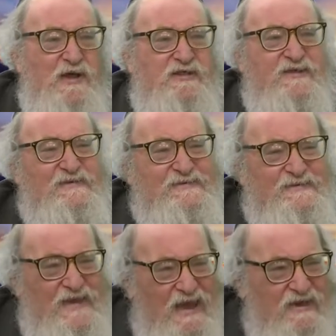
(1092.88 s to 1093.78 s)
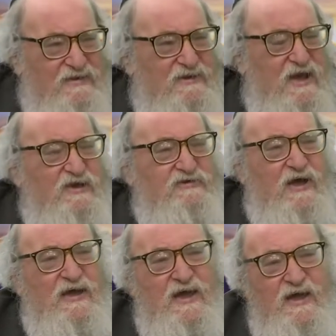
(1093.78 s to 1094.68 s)
But the second
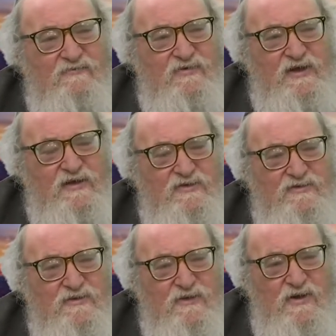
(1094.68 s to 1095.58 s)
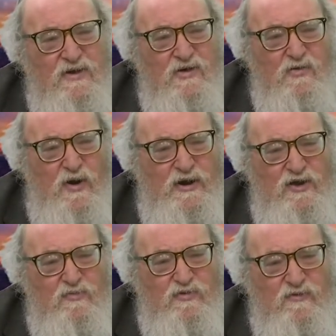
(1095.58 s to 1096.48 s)
kasha I have is, what
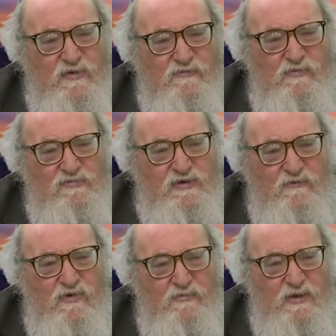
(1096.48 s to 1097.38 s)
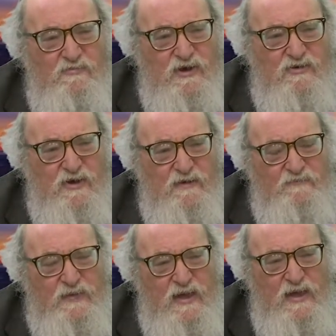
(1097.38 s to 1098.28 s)
are you proving from Sheva ben Bichri?
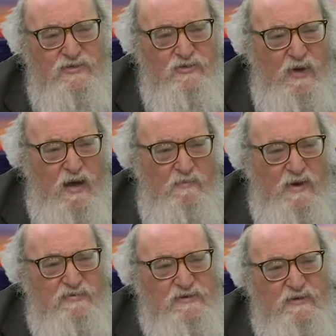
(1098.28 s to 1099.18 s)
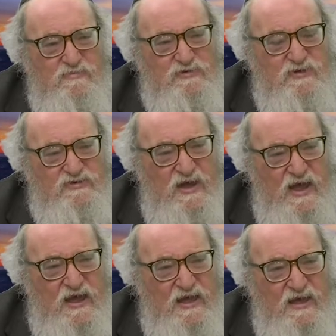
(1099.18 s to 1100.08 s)
The Rambam seems to
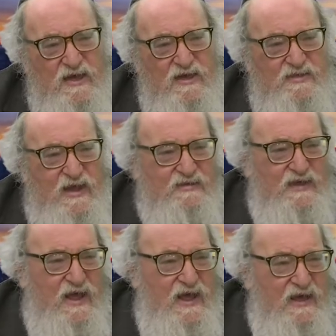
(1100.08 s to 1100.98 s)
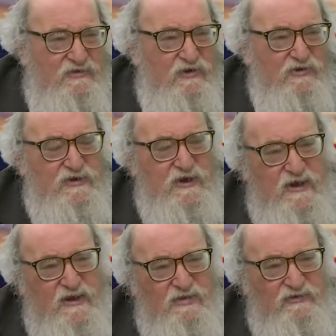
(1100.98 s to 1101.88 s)
say that the heter to
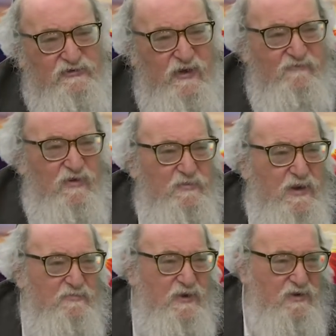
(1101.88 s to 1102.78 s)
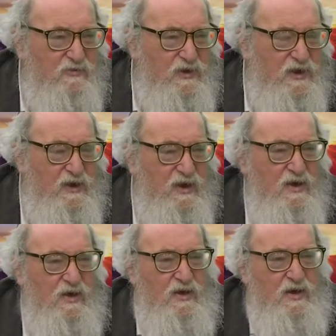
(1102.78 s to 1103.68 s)
kill Sheva ben Bichri,